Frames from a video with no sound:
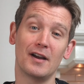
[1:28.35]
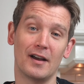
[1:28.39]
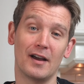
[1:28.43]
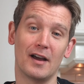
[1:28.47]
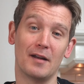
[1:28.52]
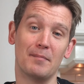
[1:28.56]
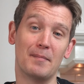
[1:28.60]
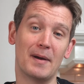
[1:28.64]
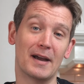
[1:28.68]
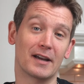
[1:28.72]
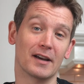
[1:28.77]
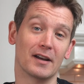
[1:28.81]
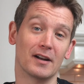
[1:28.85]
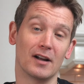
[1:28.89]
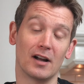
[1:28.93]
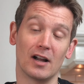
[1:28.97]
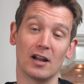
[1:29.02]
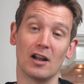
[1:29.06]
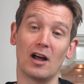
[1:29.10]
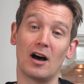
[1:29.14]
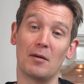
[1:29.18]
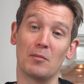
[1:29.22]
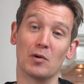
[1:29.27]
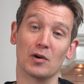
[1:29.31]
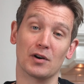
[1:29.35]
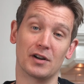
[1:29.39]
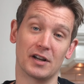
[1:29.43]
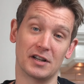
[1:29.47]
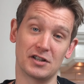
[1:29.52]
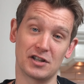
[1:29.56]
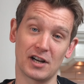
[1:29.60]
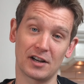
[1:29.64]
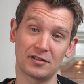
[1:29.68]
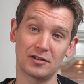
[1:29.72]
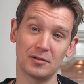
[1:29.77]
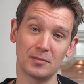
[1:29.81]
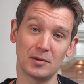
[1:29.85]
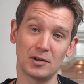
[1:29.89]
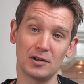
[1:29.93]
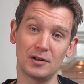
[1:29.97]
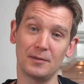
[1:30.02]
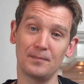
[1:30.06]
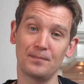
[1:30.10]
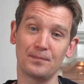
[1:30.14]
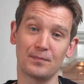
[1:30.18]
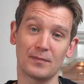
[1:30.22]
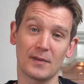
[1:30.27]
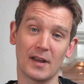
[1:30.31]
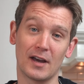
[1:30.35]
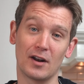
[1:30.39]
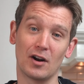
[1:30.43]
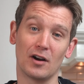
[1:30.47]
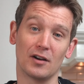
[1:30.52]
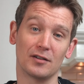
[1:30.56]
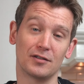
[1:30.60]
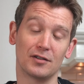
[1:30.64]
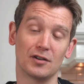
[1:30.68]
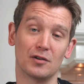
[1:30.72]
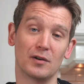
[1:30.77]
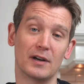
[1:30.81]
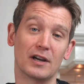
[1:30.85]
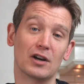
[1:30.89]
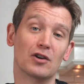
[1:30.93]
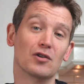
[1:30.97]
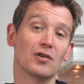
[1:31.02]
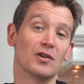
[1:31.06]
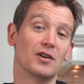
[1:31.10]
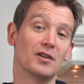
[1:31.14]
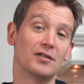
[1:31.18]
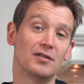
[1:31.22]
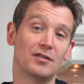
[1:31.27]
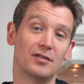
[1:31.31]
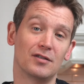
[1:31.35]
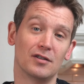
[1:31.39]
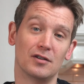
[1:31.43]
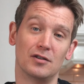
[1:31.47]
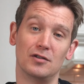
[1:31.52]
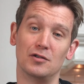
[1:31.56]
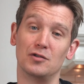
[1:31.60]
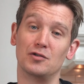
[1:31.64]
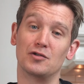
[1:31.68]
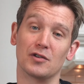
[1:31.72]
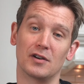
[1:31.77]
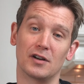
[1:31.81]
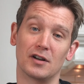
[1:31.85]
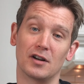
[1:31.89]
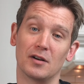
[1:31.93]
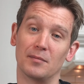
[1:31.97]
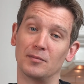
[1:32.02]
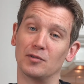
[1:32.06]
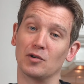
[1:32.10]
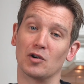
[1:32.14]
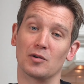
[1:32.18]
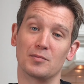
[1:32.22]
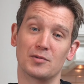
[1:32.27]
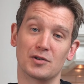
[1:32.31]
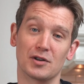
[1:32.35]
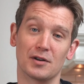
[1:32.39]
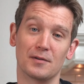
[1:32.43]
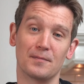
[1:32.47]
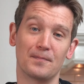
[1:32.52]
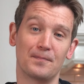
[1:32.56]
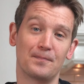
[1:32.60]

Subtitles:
and make it a lot more digestible and also increase nutrient absorption.